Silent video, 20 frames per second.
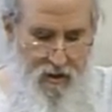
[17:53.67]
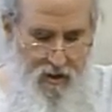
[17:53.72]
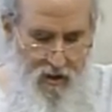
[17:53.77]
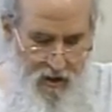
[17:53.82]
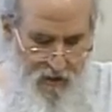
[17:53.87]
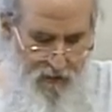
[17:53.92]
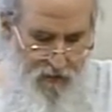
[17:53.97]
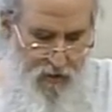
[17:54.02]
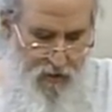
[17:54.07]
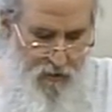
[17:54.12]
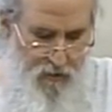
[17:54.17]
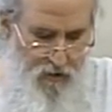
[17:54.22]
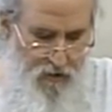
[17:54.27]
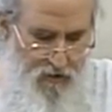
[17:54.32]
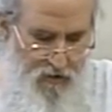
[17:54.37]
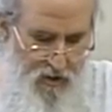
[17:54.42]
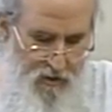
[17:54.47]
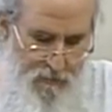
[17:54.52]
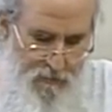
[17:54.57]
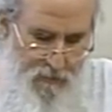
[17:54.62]
if you
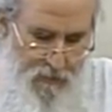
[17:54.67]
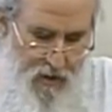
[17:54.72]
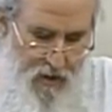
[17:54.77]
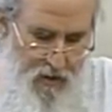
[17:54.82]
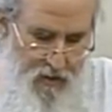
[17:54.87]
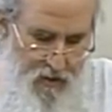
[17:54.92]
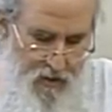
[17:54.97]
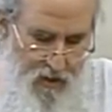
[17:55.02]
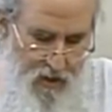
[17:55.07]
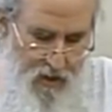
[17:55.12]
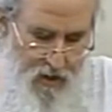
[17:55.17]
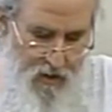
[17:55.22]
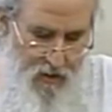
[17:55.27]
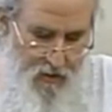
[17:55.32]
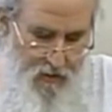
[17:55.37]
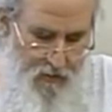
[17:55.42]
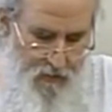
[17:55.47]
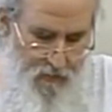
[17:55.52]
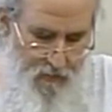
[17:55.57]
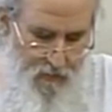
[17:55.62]
just admit that
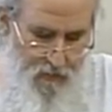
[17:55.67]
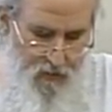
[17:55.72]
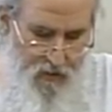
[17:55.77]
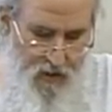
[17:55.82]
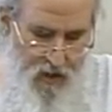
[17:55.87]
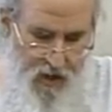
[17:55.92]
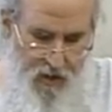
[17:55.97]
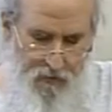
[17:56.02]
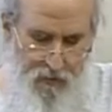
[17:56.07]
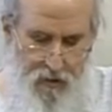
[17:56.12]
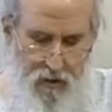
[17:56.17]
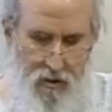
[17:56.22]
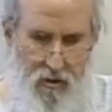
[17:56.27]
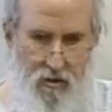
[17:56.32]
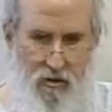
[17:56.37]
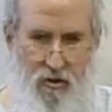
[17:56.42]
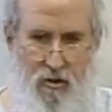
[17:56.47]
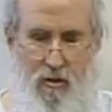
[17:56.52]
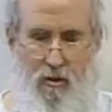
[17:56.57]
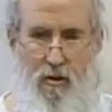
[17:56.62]

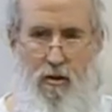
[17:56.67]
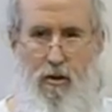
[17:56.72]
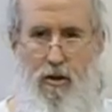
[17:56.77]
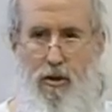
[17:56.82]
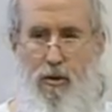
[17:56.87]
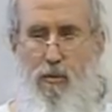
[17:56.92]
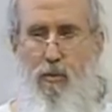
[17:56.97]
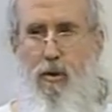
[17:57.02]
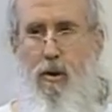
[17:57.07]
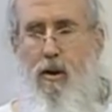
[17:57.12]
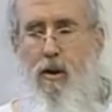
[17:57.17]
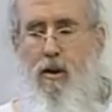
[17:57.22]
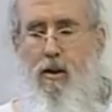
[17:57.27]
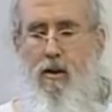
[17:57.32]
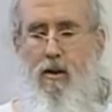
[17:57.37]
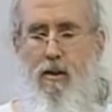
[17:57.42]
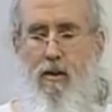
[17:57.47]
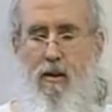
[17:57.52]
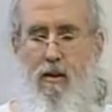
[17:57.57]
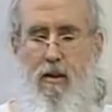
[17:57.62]
evolution could work
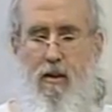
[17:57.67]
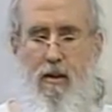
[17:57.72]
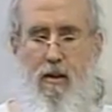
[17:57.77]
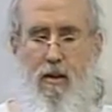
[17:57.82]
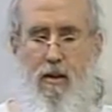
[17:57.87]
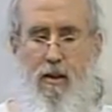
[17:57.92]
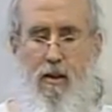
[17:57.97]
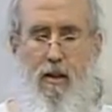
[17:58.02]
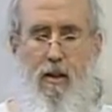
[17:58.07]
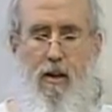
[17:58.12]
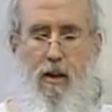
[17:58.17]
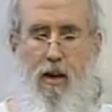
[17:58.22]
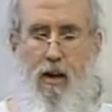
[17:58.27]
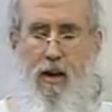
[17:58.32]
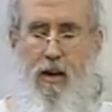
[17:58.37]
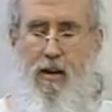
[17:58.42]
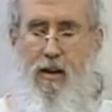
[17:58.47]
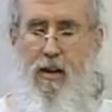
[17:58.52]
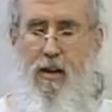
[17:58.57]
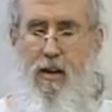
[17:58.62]

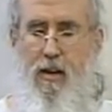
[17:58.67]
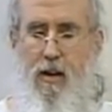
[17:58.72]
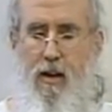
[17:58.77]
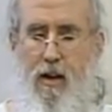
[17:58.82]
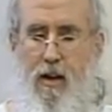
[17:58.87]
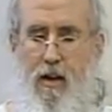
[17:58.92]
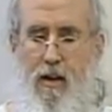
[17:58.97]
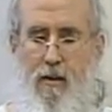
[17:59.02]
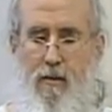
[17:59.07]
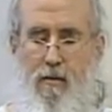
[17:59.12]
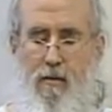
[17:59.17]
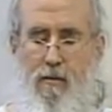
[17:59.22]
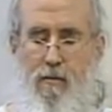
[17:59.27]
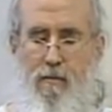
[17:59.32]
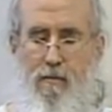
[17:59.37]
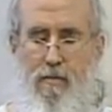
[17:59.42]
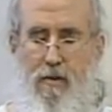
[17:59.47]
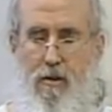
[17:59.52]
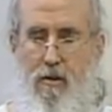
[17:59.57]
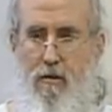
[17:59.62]
on on
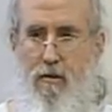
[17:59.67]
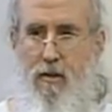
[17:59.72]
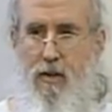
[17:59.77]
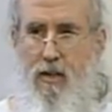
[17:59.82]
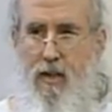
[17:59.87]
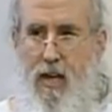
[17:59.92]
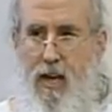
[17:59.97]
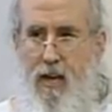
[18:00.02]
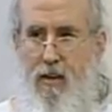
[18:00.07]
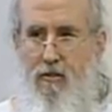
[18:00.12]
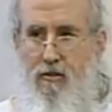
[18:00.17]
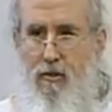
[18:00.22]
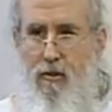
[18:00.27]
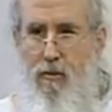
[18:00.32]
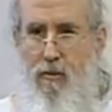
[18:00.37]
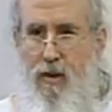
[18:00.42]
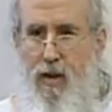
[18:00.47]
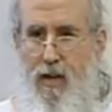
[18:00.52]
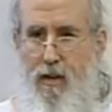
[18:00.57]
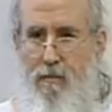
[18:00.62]
purely natural
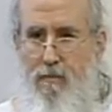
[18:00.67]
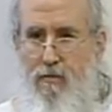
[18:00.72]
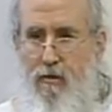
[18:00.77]
random